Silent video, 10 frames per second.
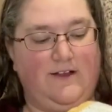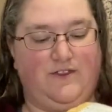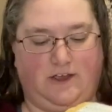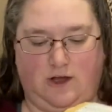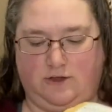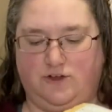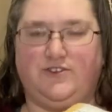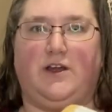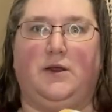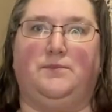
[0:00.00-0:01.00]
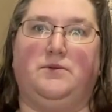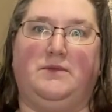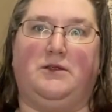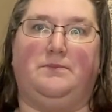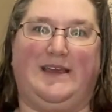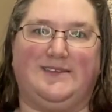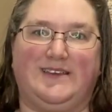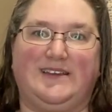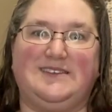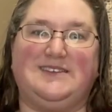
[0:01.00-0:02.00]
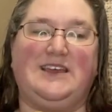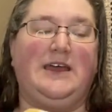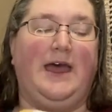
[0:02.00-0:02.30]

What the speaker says: The colors are Premier Basics,